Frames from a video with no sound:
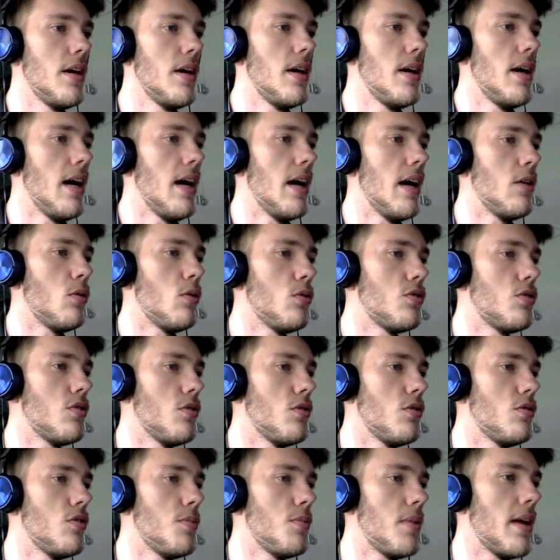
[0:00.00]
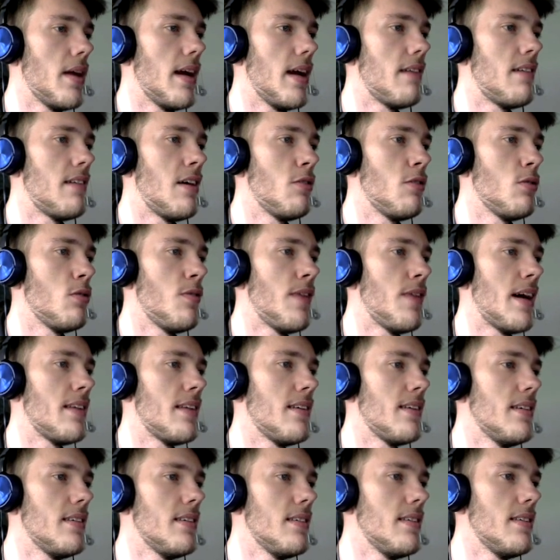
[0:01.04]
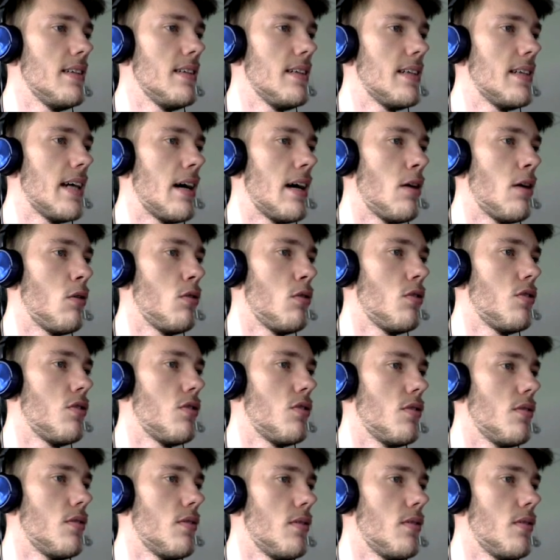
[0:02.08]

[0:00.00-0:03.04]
and also to play around with adding decals,